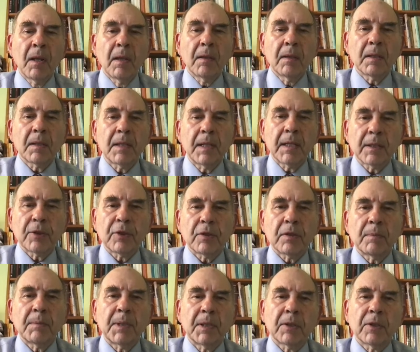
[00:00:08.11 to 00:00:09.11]
This lecture is
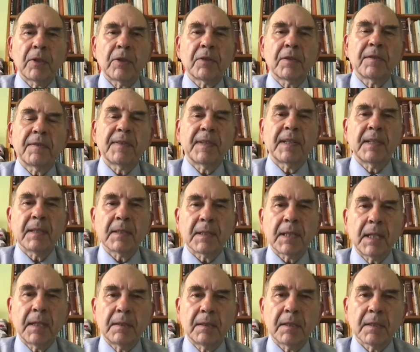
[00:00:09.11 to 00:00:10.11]
about Christopher
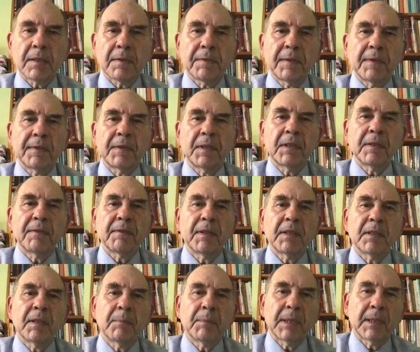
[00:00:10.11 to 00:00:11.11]
Alexander's 15
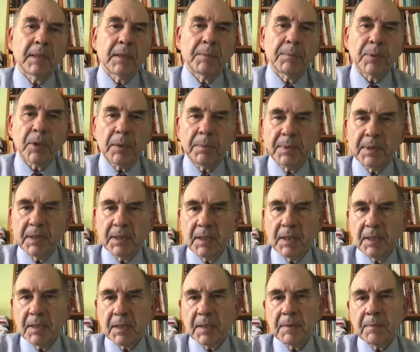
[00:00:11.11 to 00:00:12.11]
fundamental
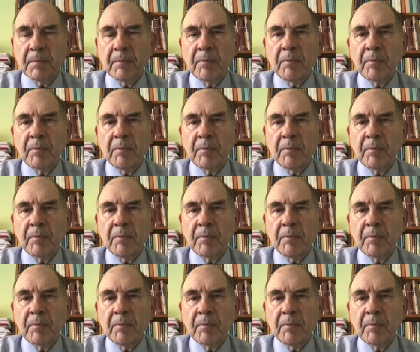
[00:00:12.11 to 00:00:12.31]
properties.